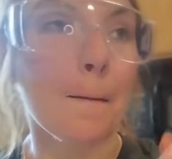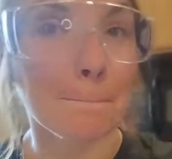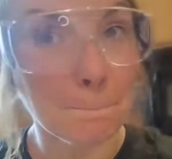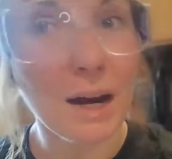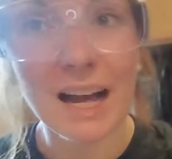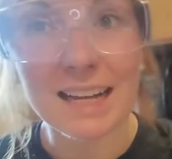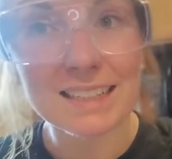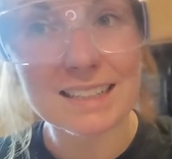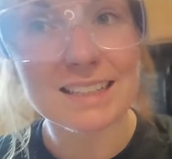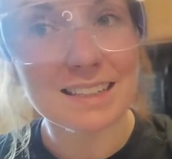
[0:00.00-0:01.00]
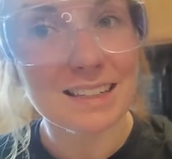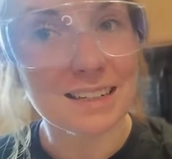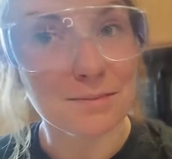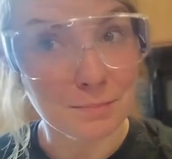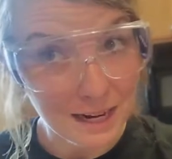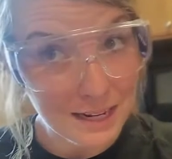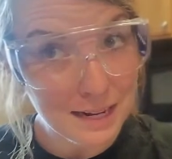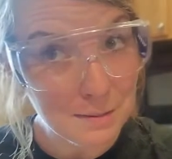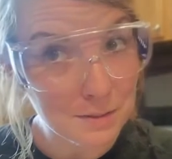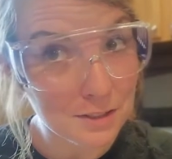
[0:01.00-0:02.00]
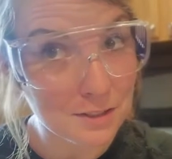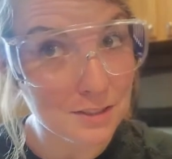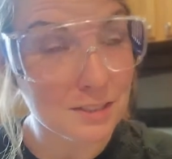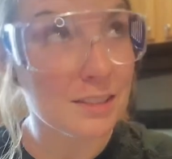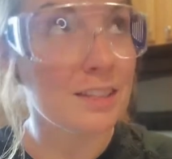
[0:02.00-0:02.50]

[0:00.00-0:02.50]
But if my neighbors